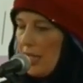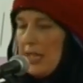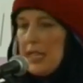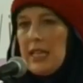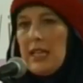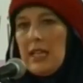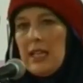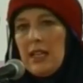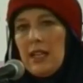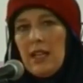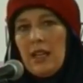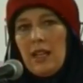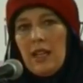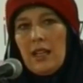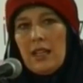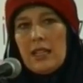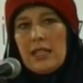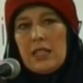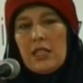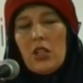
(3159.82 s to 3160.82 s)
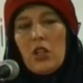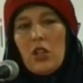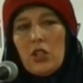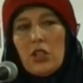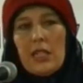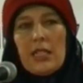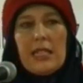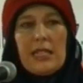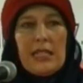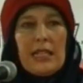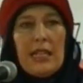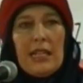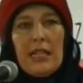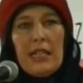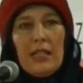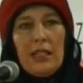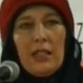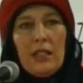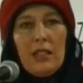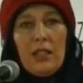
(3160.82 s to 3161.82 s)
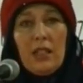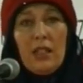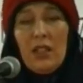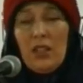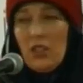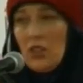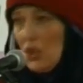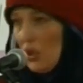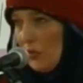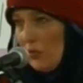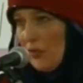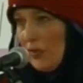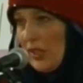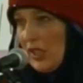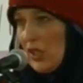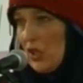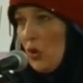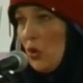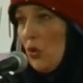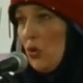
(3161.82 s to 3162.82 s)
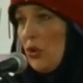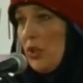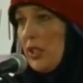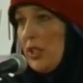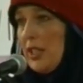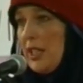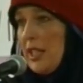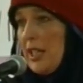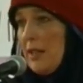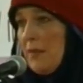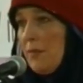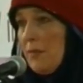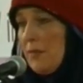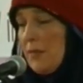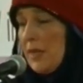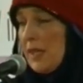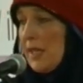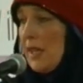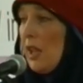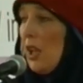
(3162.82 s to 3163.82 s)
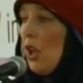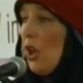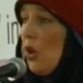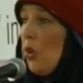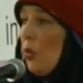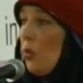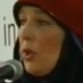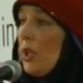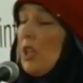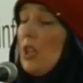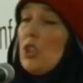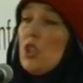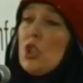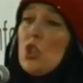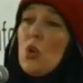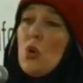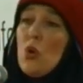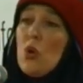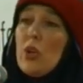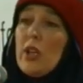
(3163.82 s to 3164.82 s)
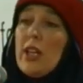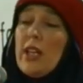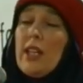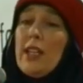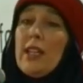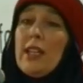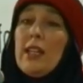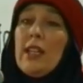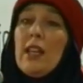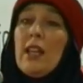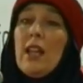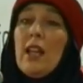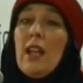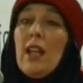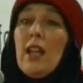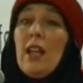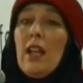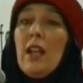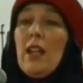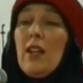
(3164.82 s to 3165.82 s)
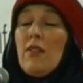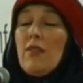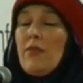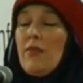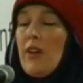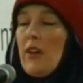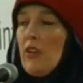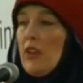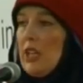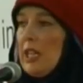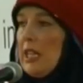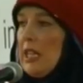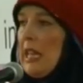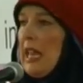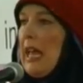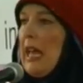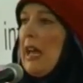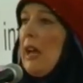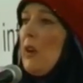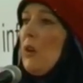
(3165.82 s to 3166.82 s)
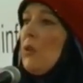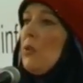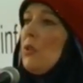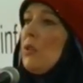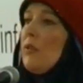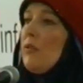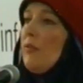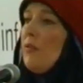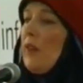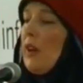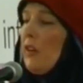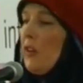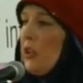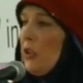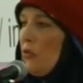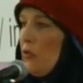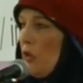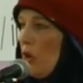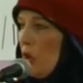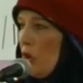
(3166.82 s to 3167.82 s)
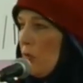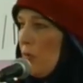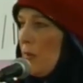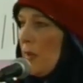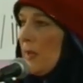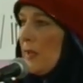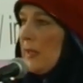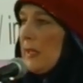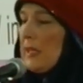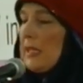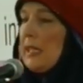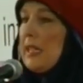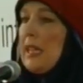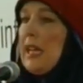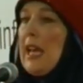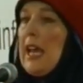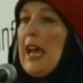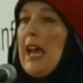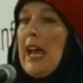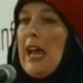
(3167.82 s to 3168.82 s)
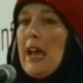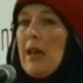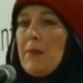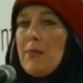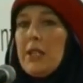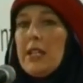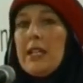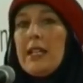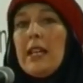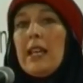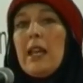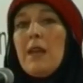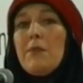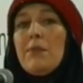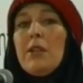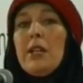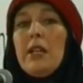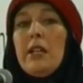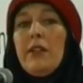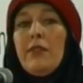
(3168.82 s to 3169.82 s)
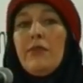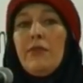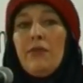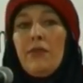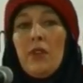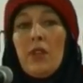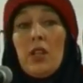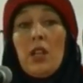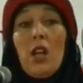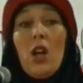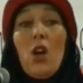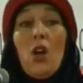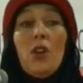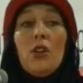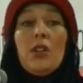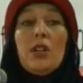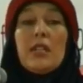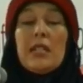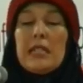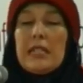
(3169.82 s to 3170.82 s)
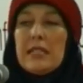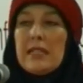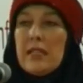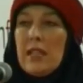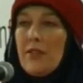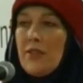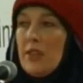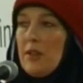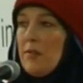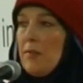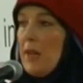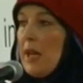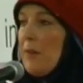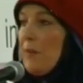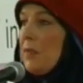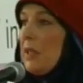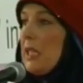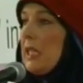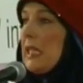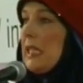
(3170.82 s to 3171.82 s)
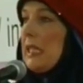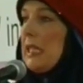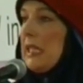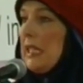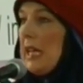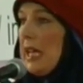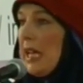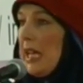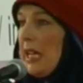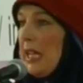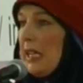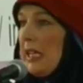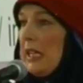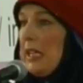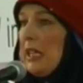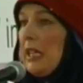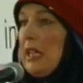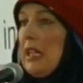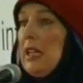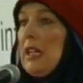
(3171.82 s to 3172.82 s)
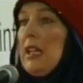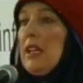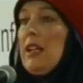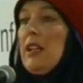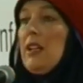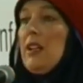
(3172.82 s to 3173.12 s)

they started singing, not Victorian hymns. We are talking very loud, very robust, happy-clappy, full-on Southern Baptist style,